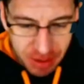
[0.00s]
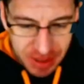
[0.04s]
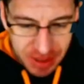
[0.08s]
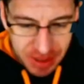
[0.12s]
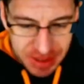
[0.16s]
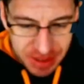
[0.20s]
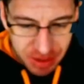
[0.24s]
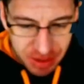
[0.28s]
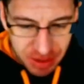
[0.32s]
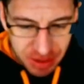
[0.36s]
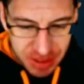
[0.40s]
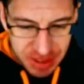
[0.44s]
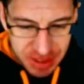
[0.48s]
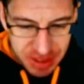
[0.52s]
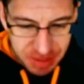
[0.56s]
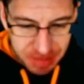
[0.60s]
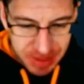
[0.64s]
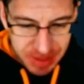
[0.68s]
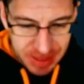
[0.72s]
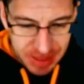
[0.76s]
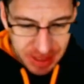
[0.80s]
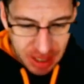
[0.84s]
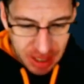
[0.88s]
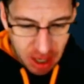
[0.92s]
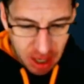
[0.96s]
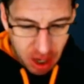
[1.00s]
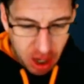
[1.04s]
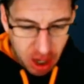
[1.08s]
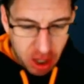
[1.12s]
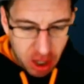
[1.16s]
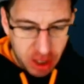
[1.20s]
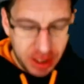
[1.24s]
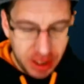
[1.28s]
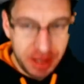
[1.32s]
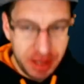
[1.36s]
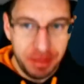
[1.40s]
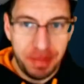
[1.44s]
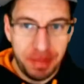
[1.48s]
is going to be
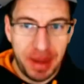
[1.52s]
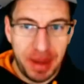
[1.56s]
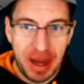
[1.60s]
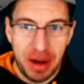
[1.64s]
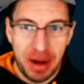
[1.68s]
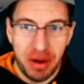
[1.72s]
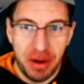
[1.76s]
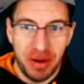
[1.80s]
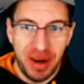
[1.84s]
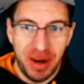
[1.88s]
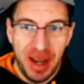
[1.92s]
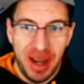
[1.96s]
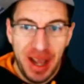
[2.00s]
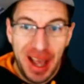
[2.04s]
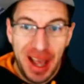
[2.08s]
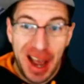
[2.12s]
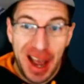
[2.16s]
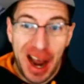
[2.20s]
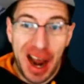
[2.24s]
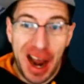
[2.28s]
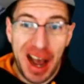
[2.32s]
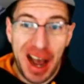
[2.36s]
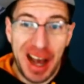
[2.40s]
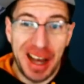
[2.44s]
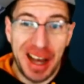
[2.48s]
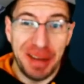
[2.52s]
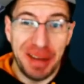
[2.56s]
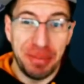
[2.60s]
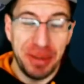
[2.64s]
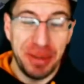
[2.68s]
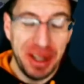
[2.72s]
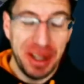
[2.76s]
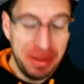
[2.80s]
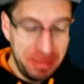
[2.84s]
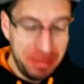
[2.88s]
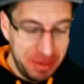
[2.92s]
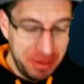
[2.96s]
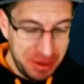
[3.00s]
all about
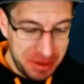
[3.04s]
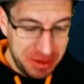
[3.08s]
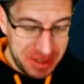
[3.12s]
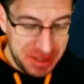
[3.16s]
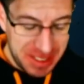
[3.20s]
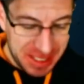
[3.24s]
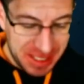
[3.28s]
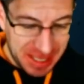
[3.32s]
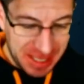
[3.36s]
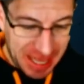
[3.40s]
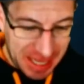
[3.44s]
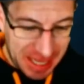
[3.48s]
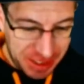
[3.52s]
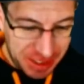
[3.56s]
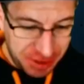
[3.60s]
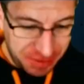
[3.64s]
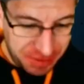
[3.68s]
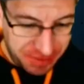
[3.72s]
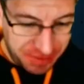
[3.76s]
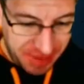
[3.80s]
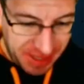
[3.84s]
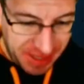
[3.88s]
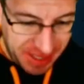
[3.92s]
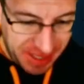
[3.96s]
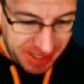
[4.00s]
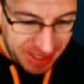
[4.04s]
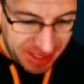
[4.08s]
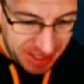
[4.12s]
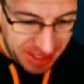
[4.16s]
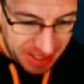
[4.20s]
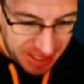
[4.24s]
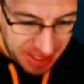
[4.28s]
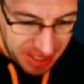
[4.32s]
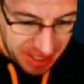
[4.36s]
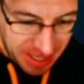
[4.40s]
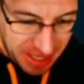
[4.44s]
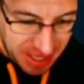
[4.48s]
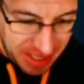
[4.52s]
Blood Moon's Clash of Fate.
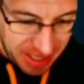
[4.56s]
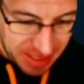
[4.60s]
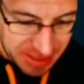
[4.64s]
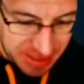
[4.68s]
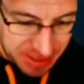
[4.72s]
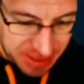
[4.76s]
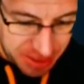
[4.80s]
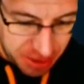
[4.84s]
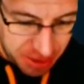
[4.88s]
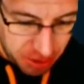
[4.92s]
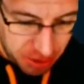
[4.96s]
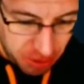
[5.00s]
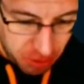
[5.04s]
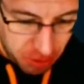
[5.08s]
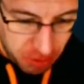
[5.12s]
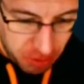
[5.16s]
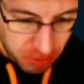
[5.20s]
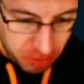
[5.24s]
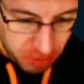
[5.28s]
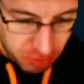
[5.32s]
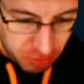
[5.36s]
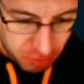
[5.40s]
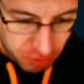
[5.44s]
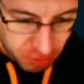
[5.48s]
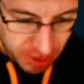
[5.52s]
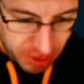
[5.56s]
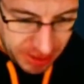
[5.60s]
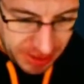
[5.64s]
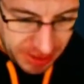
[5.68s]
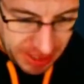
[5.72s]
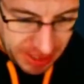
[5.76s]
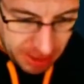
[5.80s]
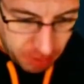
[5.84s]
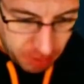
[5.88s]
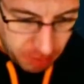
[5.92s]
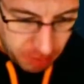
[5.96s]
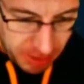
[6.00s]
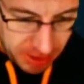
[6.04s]
So right
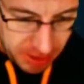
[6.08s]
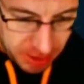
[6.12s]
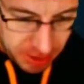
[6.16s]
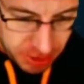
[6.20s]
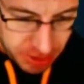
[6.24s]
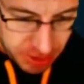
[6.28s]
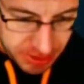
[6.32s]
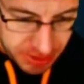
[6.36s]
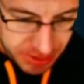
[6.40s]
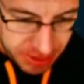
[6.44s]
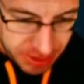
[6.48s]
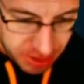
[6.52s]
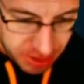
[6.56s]
now we are just